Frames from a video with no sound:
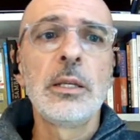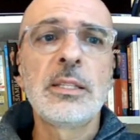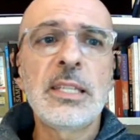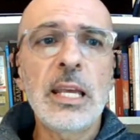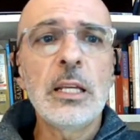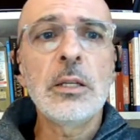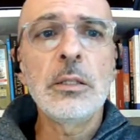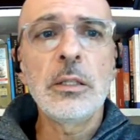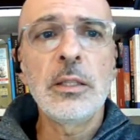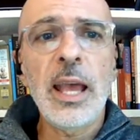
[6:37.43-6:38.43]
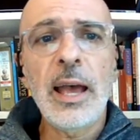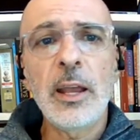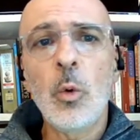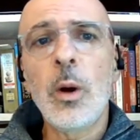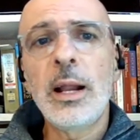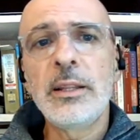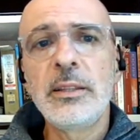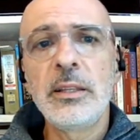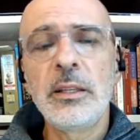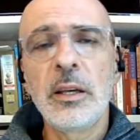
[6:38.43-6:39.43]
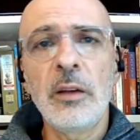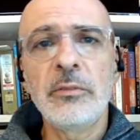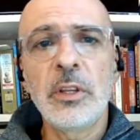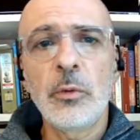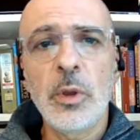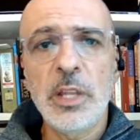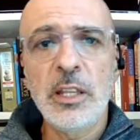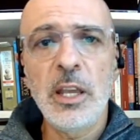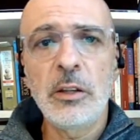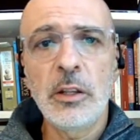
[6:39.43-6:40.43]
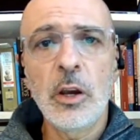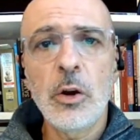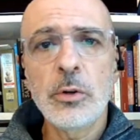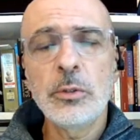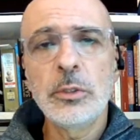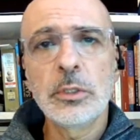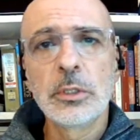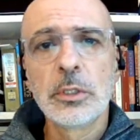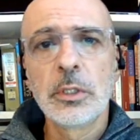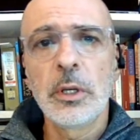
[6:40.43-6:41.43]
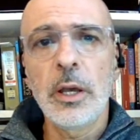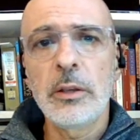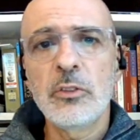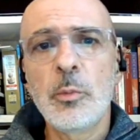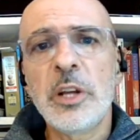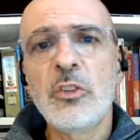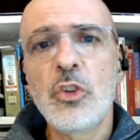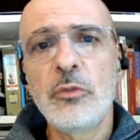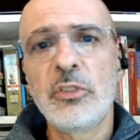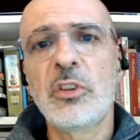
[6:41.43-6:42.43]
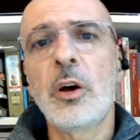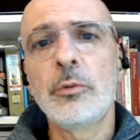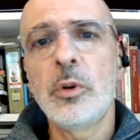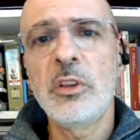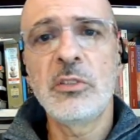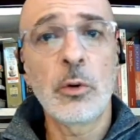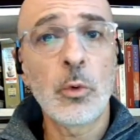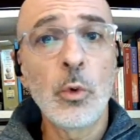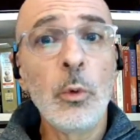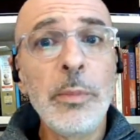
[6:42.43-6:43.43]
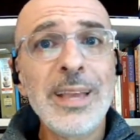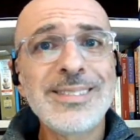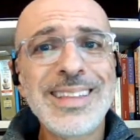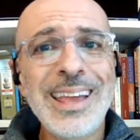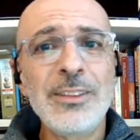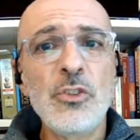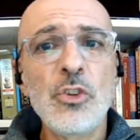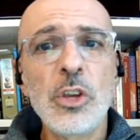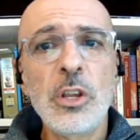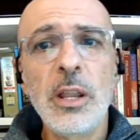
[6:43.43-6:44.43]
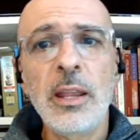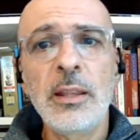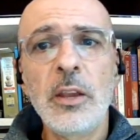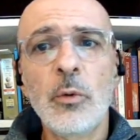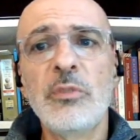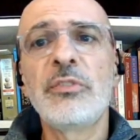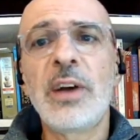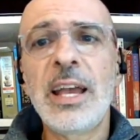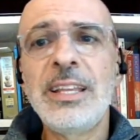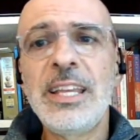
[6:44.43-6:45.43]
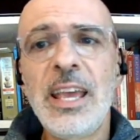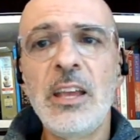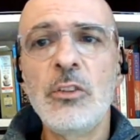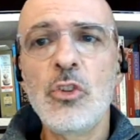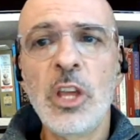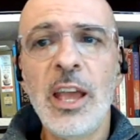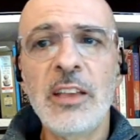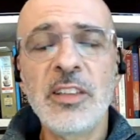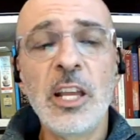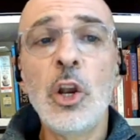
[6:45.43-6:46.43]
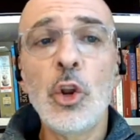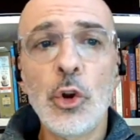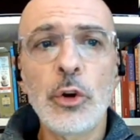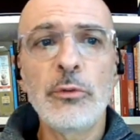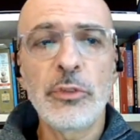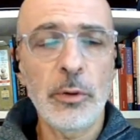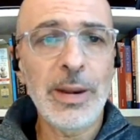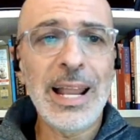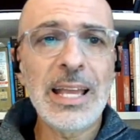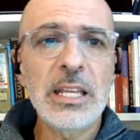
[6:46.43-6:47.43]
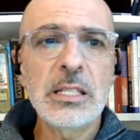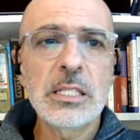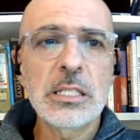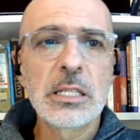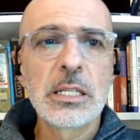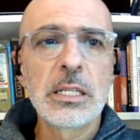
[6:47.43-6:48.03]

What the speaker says: Second, the high quality of the remediated code. smartShift software is a rule-based engine, and they refine the engine as they learn from clients.